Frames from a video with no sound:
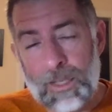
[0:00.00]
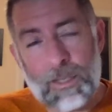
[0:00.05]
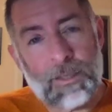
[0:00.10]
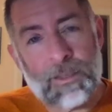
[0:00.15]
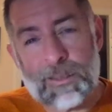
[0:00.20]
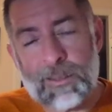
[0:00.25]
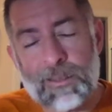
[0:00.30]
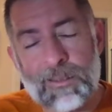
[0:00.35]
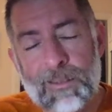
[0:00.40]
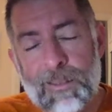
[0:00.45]

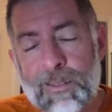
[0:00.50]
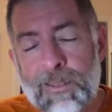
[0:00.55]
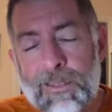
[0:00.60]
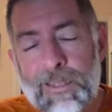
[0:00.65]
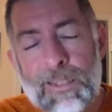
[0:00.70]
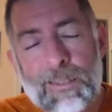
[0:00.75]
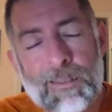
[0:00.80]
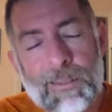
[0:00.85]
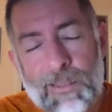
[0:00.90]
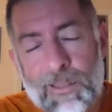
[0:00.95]
This is a
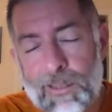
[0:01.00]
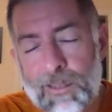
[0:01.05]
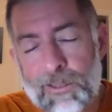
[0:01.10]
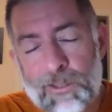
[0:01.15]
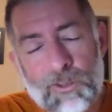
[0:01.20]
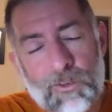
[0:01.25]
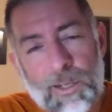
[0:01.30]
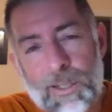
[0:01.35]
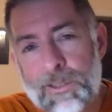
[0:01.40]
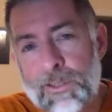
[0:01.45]
cheesy
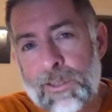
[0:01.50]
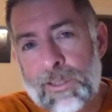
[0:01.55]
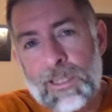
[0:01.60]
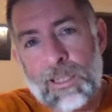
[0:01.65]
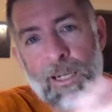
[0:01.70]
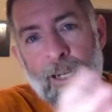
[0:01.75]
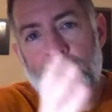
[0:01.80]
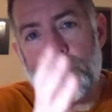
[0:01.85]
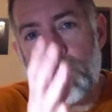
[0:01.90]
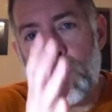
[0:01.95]
illustration,
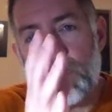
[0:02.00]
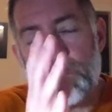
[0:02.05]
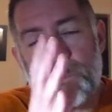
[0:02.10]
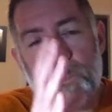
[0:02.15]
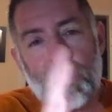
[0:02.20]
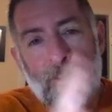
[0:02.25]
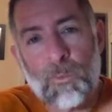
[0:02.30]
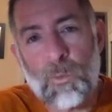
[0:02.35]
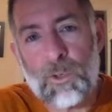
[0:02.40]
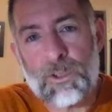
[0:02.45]
and I'm
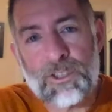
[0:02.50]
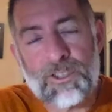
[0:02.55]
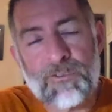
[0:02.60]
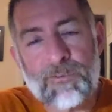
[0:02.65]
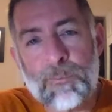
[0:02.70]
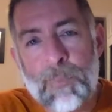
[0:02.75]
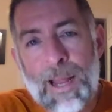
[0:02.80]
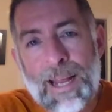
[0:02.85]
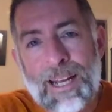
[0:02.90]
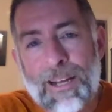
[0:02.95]
sure one you
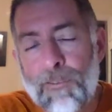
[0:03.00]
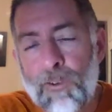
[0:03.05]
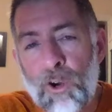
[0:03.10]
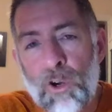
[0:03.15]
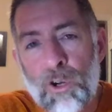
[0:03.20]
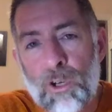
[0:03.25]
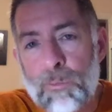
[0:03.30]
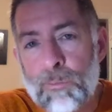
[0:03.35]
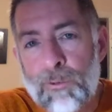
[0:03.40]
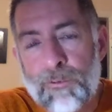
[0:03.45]
may have
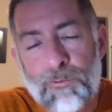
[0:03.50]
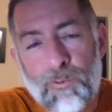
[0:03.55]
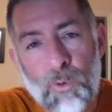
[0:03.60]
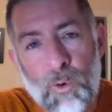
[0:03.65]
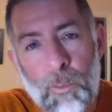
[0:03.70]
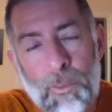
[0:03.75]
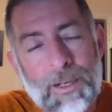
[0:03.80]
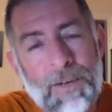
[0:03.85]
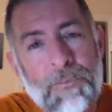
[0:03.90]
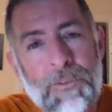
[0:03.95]
heard
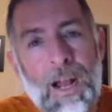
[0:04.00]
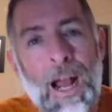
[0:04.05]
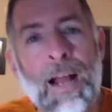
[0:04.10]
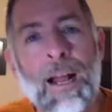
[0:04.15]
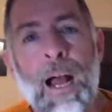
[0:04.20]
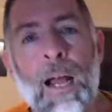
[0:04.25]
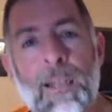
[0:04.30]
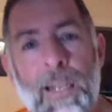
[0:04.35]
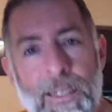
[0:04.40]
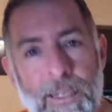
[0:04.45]
before, but
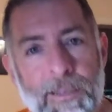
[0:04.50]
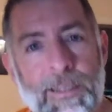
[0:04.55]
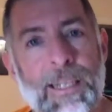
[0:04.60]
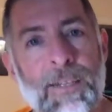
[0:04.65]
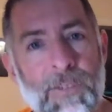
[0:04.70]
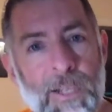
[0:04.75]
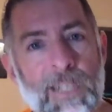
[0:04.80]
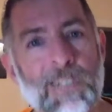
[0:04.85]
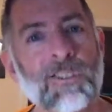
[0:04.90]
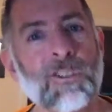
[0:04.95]
I like to think
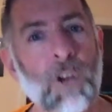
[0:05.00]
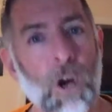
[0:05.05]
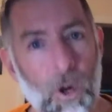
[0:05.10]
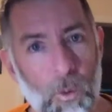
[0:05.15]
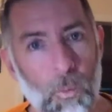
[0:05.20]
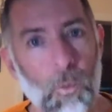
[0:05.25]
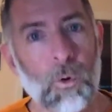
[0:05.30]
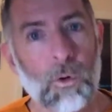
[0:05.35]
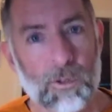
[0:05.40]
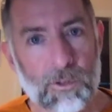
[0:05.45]
of like Star
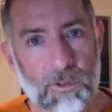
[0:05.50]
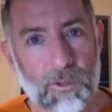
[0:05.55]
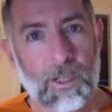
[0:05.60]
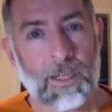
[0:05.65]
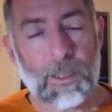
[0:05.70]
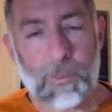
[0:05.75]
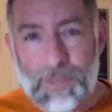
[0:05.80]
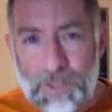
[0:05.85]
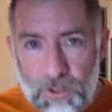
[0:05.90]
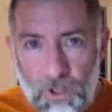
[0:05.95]
Wars,
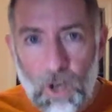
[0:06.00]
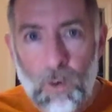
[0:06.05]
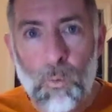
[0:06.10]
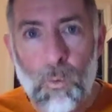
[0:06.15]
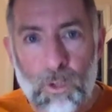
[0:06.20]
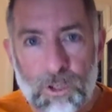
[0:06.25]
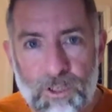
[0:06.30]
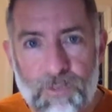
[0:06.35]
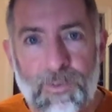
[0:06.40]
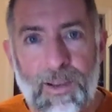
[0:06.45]
right? I'm a Star
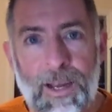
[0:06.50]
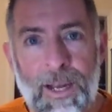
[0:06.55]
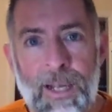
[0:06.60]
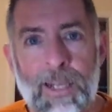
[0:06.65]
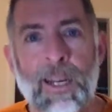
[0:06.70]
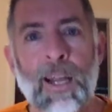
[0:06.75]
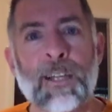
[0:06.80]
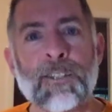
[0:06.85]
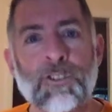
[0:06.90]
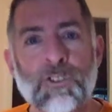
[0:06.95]
Wars
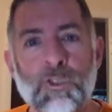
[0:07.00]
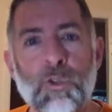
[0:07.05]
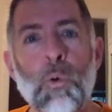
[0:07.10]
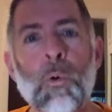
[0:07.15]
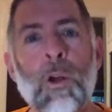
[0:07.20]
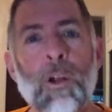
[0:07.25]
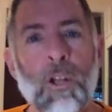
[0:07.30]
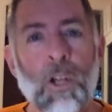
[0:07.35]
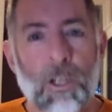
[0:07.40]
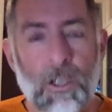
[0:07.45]
fan. I
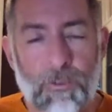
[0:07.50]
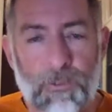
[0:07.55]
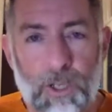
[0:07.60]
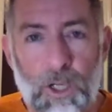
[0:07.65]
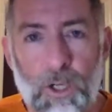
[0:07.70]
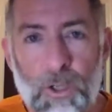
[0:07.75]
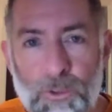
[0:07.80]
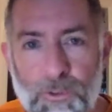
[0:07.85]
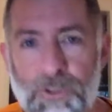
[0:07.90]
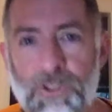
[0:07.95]
enjoy all of
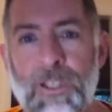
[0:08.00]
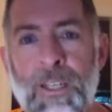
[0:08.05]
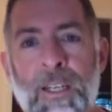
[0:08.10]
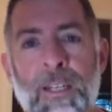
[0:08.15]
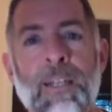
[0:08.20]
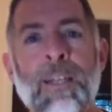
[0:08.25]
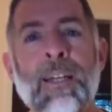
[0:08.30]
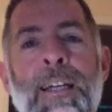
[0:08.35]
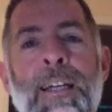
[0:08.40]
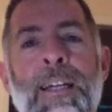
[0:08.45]
those.
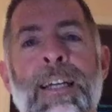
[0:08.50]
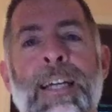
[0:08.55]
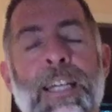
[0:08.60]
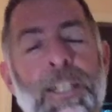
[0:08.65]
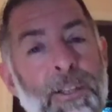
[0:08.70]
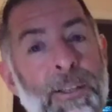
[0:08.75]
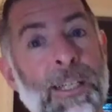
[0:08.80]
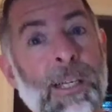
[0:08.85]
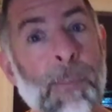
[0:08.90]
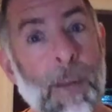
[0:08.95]
And
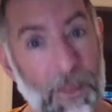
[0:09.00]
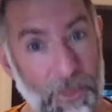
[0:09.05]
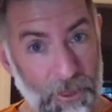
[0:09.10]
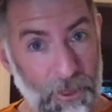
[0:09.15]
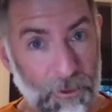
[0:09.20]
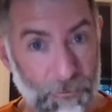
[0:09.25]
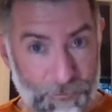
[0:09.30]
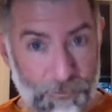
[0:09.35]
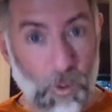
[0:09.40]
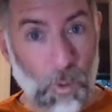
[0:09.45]
you think about
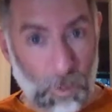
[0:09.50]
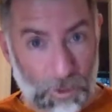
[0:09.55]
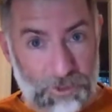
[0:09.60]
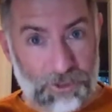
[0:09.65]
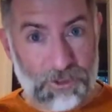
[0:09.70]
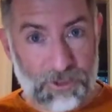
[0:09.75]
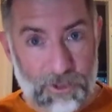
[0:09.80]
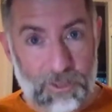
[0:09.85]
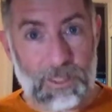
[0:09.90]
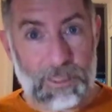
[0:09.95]
the
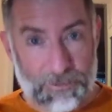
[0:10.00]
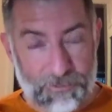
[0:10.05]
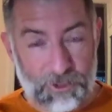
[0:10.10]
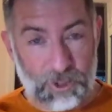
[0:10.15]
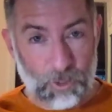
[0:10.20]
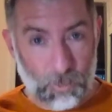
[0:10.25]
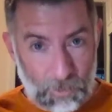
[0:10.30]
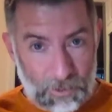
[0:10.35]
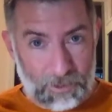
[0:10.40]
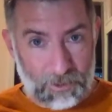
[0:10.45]
force, if
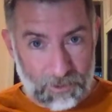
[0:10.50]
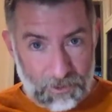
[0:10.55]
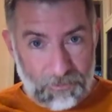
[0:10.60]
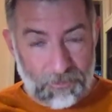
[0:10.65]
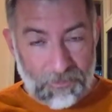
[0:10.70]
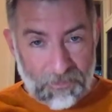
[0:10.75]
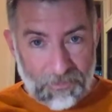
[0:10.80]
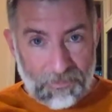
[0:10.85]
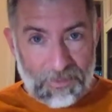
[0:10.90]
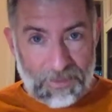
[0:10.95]
you
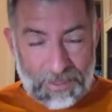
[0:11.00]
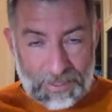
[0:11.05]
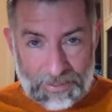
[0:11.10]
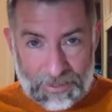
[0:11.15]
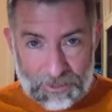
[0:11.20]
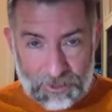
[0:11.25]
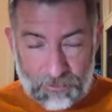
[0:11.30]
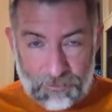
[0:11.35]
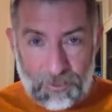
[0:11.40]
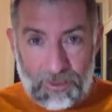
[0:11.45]
will, that
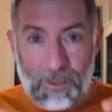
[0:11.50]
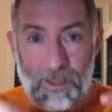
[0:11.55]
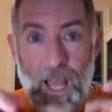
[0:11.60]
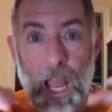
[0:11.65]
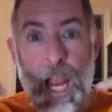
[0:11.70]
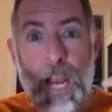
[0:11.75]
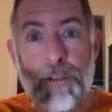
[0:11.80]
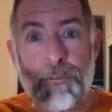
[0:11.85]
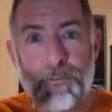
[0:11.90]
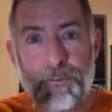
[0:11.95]
this
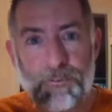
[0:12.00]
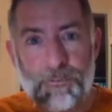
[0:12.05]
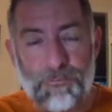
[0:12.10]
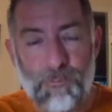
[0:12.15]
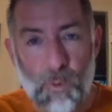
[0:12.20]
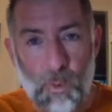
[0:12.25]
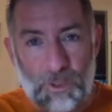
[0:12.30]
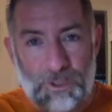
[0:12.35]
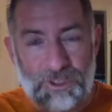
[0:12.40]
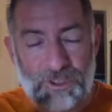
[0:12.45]
life
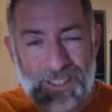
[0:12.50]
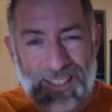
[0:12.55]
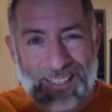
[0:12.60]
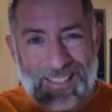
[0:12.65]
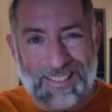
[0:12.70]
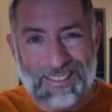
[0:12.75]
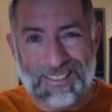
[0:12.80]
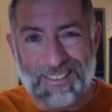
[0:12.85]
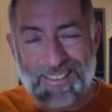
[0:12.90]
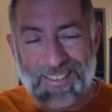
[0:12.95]
force
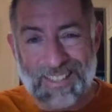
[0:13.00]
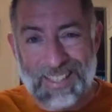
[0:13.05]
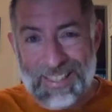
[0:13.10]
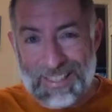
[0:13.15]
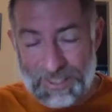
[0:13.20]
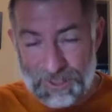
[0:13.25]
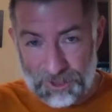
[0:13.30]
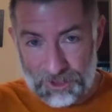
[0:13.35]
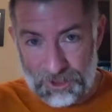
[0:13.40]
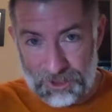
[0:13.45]

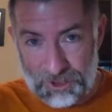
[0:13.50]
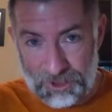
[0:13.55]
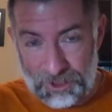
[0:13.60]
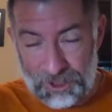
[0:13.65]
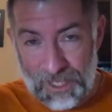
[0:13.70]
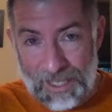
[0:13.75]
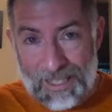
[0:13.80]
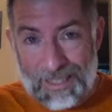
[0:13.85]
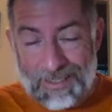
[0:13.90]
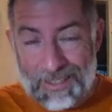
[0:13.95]

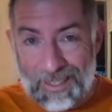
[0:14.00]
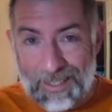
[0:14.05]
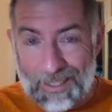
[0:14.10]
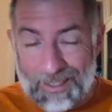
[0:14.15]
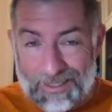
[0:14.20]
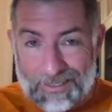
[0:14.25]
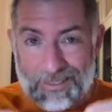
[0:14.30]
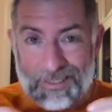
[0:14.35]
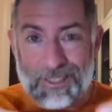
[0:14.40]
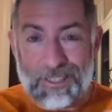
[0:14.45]
exists, that it
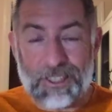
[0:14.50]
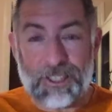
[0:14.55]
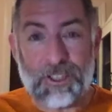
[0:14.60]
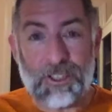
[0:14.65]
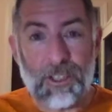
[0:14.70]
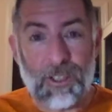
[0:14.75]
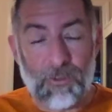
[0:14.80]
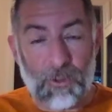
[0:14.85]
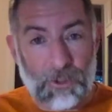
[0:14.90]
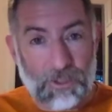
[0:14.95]
is in the
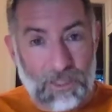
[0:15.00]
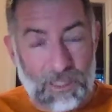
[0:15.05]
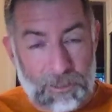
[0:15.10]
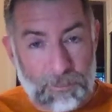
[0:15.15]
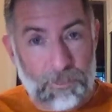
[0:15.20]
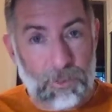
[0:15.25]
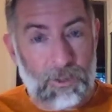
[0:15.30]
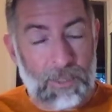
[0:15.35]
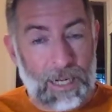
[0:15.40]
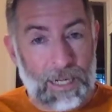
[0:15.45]
universe, it is
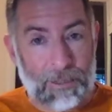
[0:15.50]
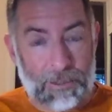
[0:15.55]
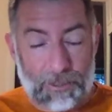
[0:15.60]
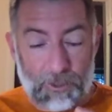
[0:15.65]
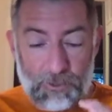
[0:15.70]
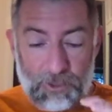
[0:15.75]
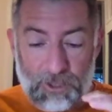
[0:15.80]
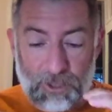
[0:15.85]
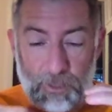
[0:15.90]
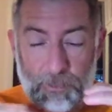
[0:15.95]
put out
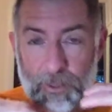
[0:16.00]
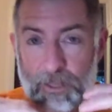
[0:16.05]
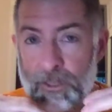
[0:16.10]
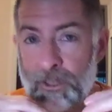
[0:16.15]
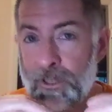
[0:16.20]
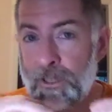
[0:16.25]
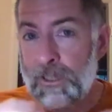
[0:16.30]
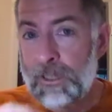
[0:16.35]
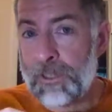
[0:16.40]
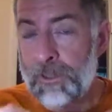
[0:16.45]
there as something
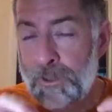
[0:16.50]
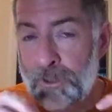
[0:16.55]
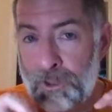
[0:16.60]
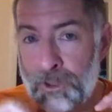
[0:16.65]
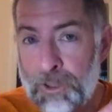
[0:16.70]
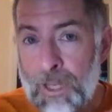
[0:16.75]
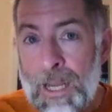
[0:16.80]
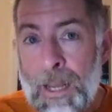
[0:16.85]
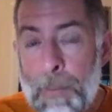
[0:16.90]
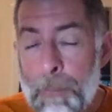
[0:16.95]
that's
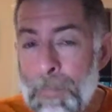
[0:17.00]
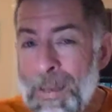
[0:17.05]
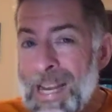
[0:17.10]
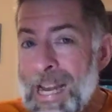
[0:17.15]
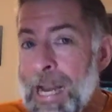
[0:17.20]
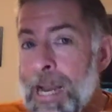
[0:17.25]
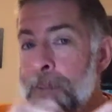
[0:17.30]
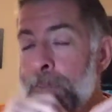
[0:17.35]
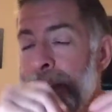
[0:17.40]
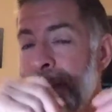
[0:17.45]
just
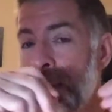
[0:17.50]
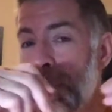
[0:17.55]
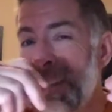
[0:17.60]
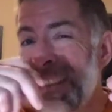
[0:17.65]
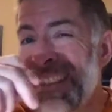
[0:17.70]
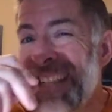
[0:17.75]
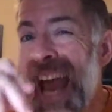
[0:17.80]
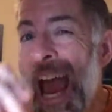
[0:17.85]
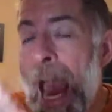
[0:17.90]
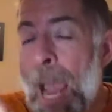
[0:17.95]
being able to be
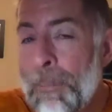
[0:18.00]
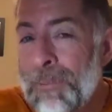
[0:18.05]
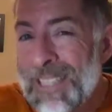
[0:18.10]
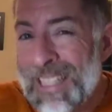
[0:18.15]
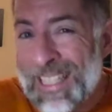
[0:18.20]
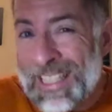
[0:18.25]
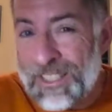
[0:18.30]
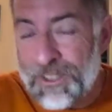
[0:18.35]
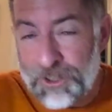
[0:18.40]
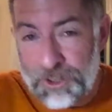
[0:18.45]
tapped
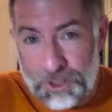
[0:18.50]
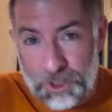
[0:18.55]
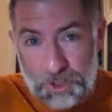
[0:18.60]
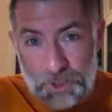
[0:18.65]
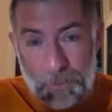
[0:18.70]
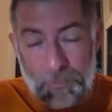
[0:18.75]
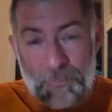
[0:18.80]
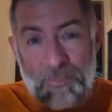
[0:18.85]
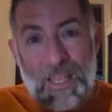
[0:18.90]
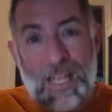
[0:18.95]

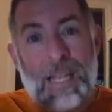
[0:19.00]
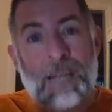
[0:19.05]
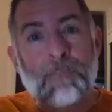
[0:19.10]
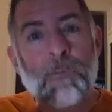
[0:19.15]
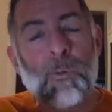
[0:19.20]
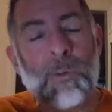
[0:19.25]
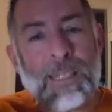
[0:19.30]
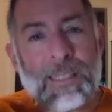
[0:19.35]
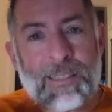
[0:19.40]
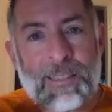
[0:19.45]
into.
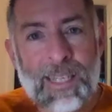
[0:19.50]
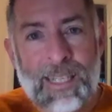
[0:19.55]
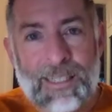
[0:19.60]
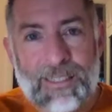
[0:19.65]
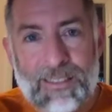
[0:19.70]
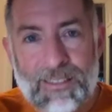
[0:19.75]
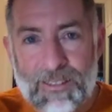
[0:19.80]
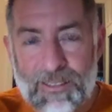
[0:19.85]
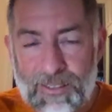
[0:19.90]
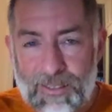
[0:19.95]
But what it
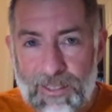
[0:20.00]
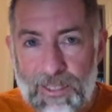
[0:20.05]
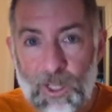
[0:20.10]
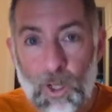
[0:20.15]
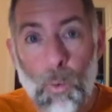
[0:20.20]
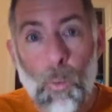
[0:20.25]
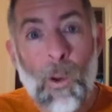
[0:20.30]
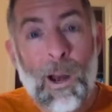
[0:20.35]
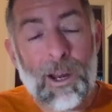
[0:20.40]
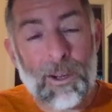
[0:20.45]
takes is an
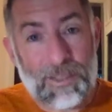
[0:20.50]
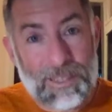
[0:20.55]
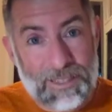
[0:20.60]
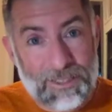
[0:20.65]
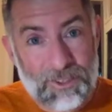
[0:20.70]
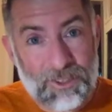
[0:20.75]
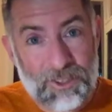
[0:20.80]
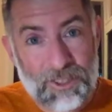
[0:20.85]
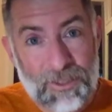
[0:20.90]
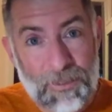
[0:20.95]

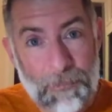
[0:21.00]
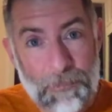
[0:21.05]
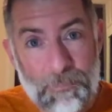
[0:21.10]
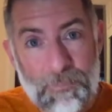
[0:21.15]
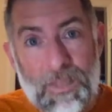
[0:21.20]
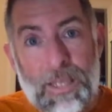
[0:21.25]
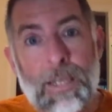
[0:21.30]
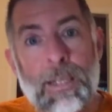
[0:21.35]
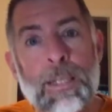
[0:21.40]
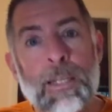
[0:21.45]
awareness
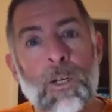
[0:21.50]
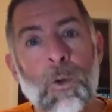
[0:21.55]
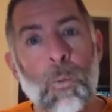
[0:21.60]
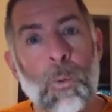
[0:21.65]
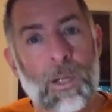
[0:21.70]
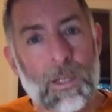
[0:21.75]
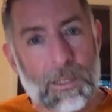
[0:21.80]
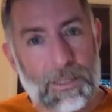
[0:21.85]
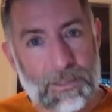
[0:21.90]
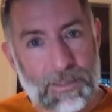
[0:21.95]
and a
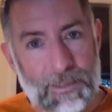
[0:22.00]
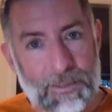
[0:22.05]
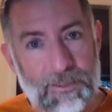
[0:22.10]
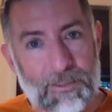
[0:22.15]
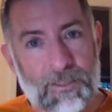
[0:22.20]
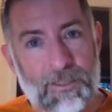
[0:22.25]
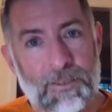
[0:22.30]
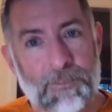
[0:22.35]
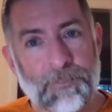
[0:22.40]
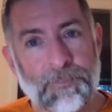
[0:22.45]

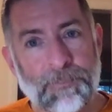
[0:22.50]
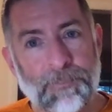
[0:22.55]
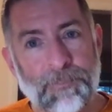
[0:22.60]
willingness.